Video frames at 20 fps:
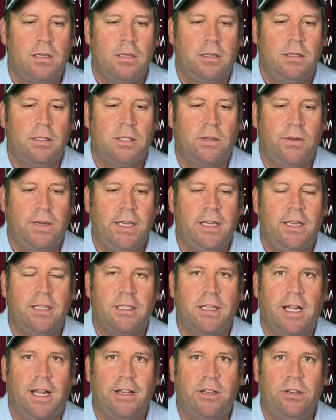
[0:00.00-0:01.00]
So he does
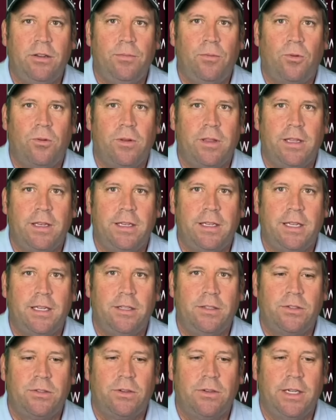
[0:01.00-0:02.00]
not do more than 10
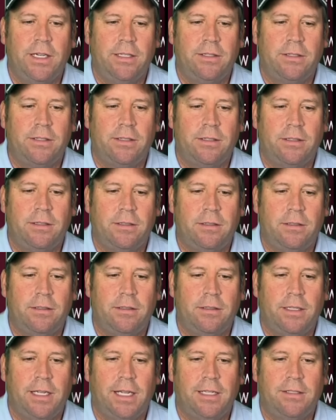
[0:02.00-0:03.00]
streets.
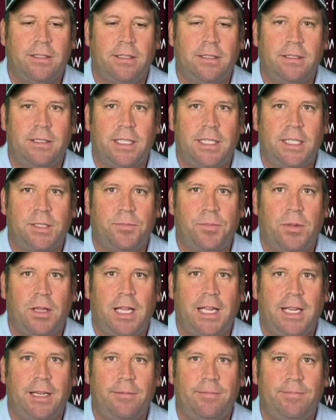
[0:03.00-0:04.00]
That's a six black.